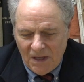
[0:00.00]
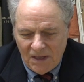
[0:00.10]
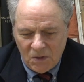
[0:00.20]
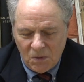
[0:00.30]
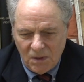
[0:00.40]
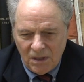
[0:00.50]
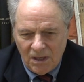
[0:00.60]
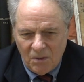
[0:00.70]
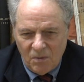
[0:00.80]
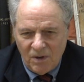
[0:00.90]
So you
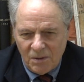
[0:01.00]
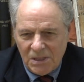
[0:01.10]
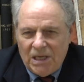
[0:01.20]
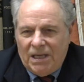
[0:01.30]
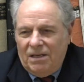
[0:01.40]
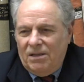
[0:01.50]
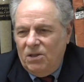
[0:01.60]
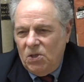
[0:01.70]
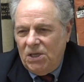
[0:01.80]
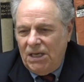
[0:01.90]
know, when I was like a
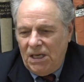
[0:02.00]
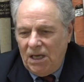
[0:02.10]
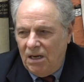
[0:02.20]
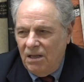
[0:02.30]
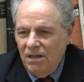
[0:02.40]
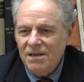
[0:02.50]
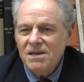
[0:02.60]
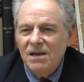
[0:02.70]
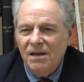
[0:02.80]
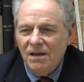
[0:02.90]
little kid,
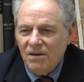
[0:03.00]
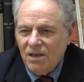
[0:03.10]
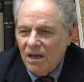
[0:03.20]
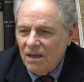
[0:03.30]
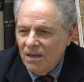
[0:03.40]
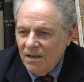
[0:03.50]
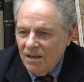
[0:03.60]
okay,